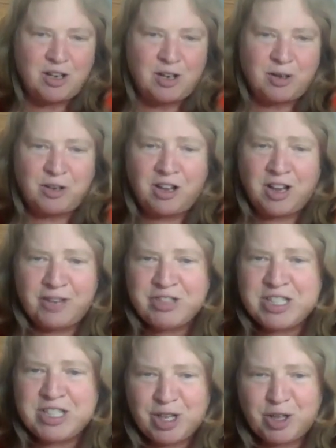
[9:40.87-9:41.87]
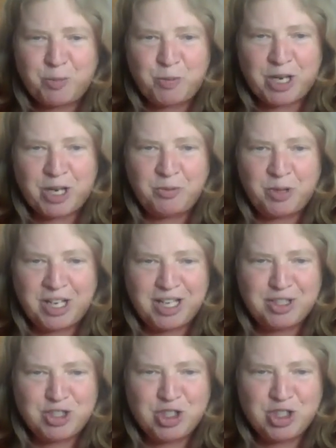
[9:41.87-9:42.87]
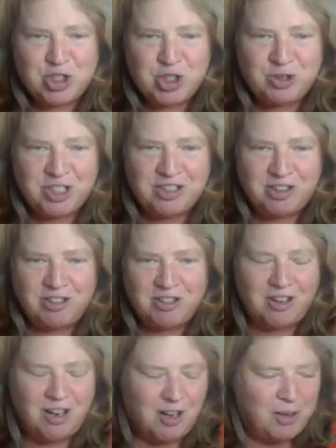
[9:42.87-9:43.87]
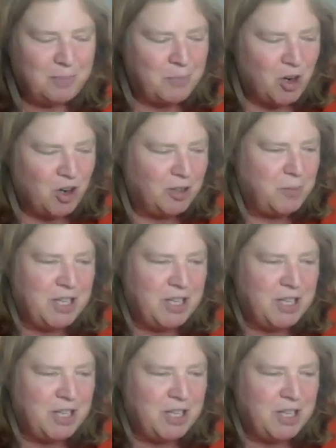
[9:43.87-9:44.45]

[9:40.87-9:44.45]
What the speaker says: I'll have to celebrate when I get to the 2-year mark,